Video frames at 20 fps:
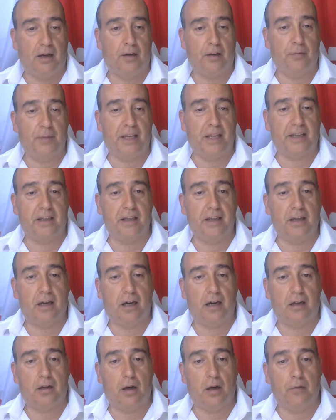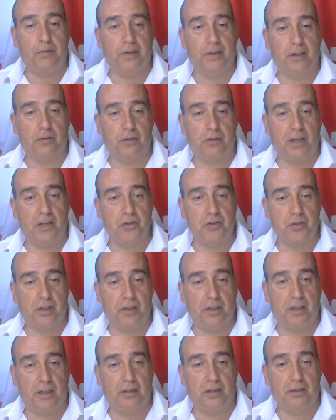making a
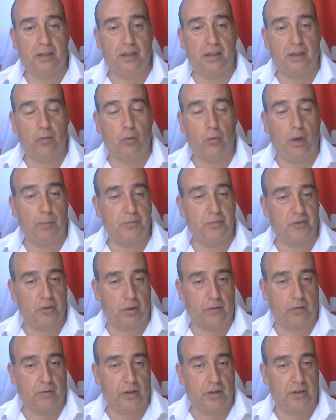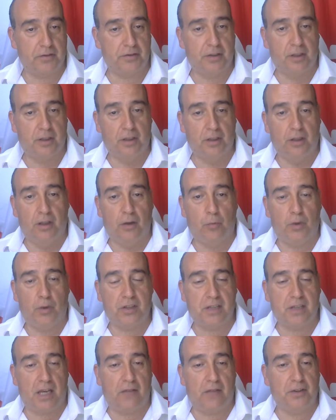configuration in web servers,
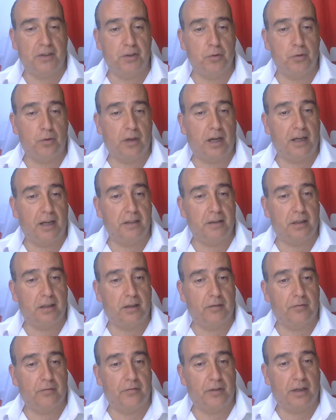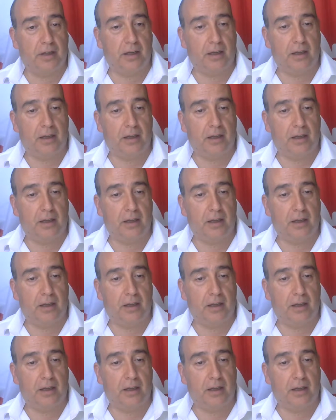which have a new kind of